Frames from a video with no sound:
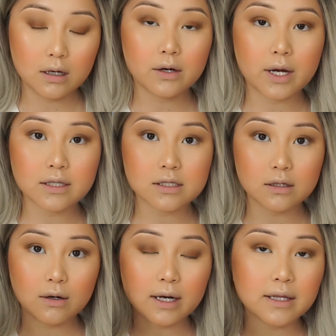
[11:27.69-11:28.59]
Okay,
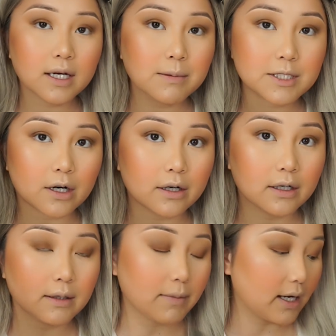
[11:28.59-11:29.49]
so I think I'm going to
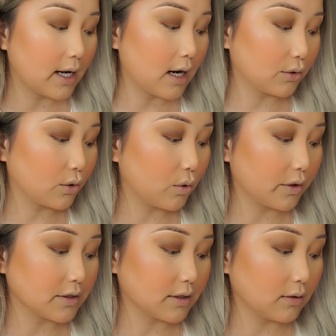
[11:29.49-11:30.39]
darken my outer
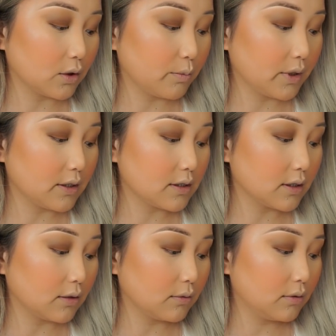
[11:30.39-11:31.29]
corners a little bit,
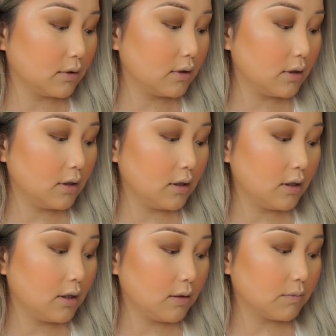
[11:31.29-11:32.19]
so
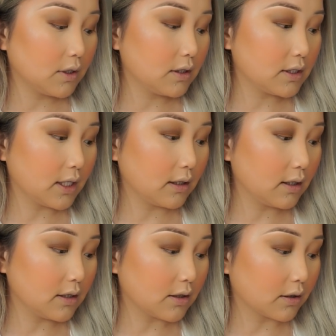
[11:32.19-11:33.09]
I'm going to take
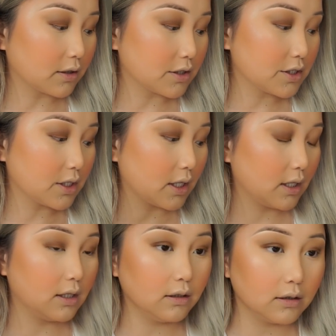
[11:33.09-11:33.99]
the darker
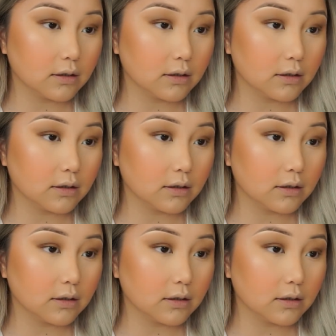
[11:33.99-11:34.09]
shade.